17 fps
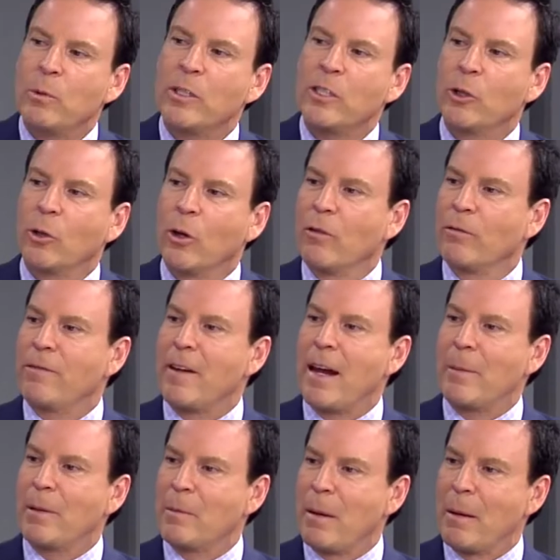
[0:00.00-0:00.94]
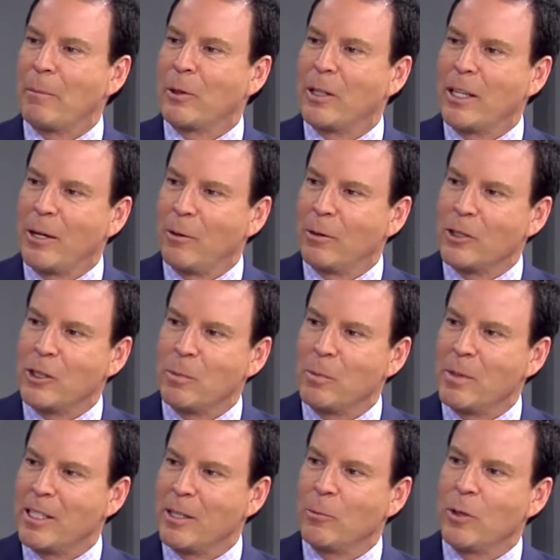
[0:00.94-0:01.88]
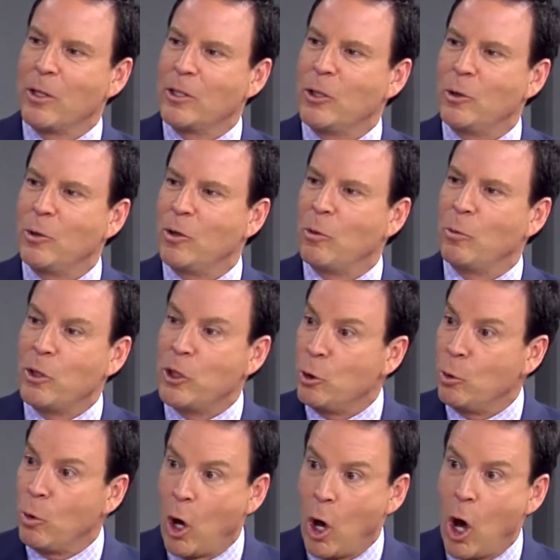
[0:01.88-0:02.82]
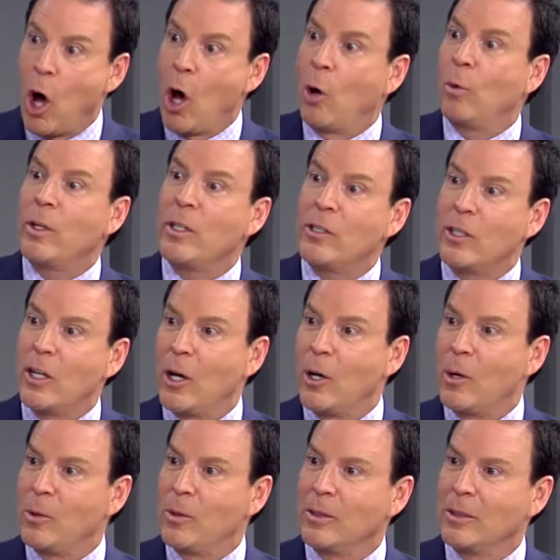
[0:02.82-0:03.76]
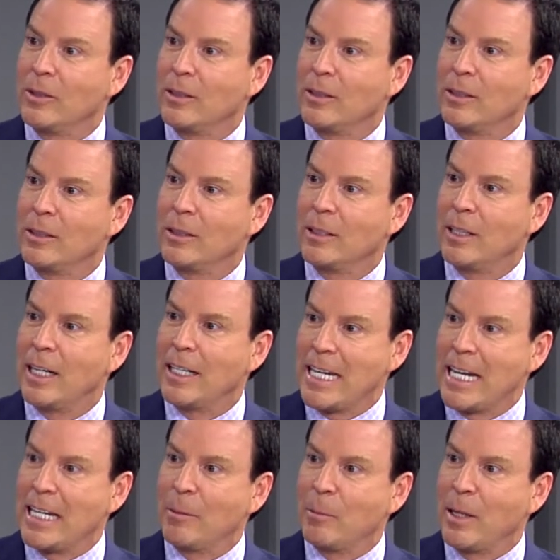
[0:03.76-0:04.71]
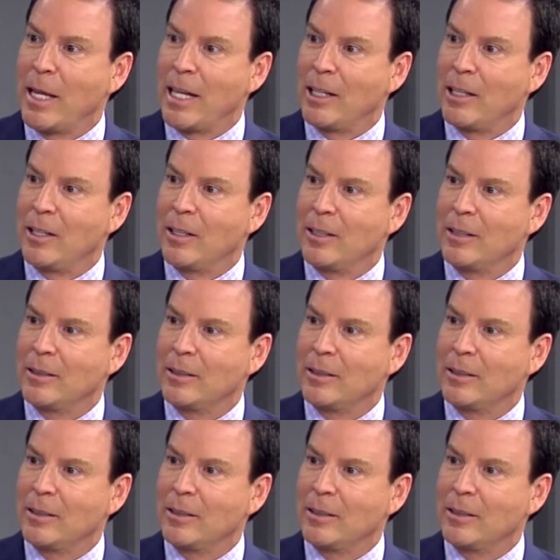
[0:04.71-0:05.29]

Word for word: it was your own family member, they were just missing one tooth, would you always go a dental implant?